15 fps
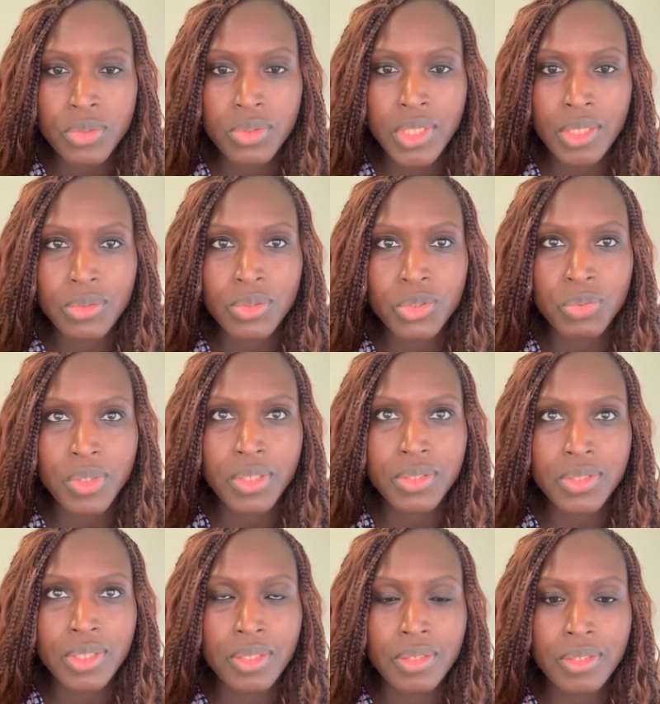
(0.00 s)
to take the
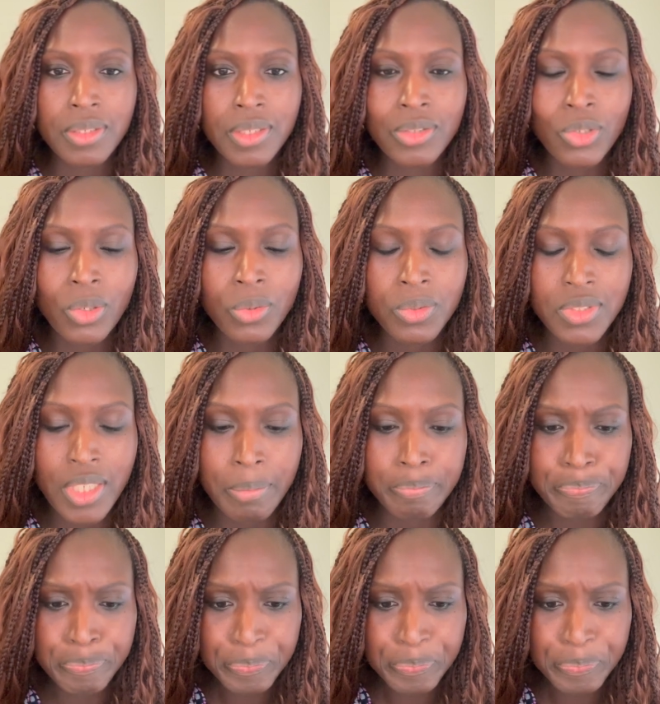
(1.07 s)
drugs in the long term.